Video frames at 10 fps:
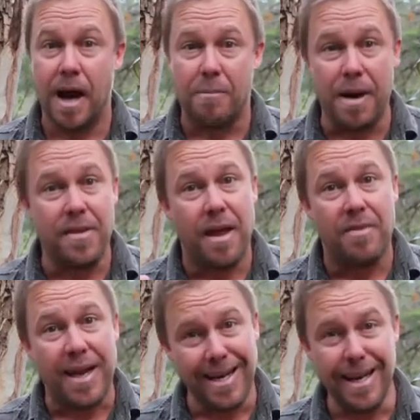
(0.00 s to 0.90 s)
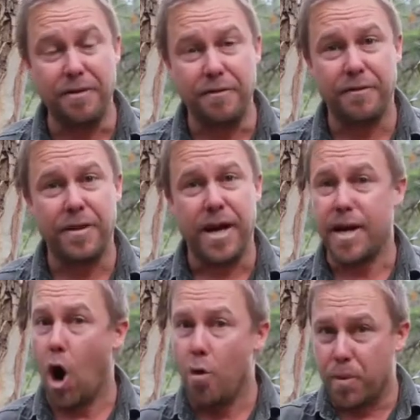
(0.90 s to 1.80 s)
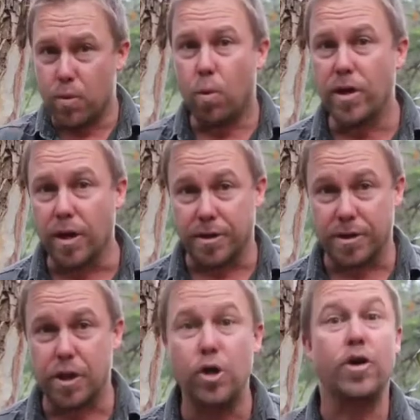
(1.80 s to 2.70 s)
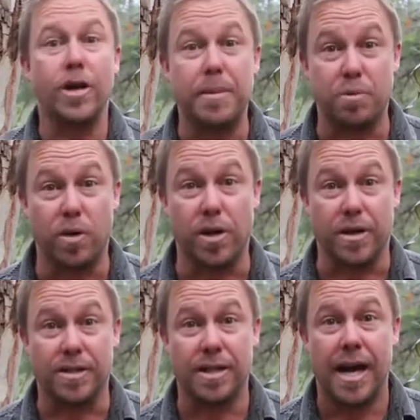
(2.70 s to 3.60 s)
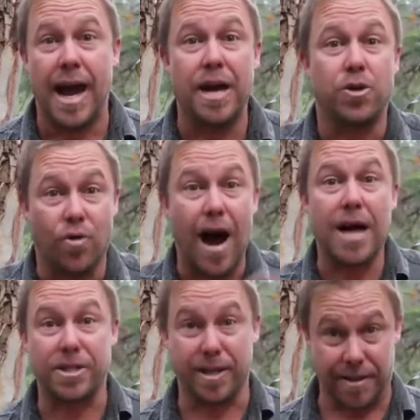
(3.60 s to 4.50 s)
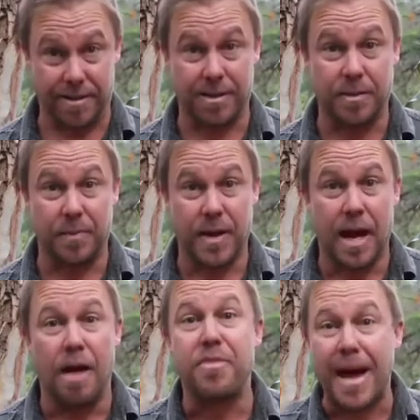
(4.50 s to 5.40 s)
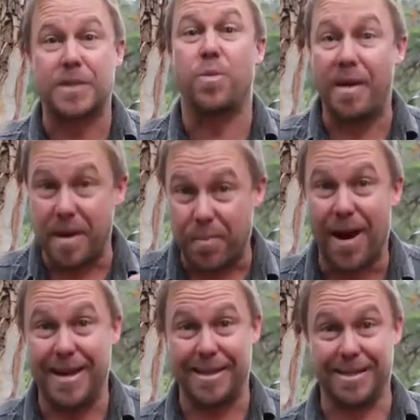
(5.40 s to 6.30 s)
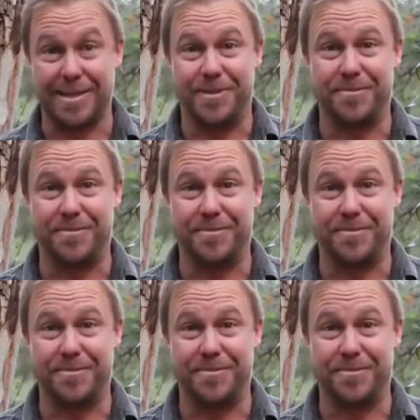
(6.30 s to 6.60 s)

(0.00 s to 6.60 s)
but they live in open woodlands, eucalypt woodlands and grasslands, and that's where their prey is.